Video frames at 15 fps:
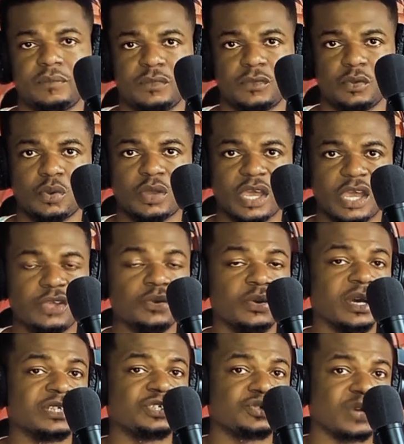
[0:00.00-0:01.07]
Okay, you
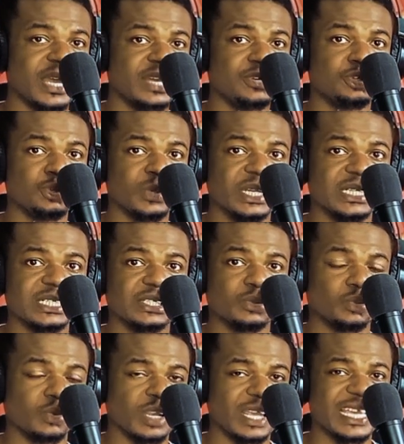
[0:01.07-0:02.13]
can try and doing it
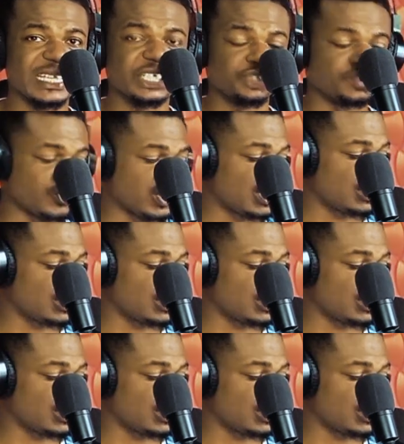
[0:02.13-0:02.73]
in each string.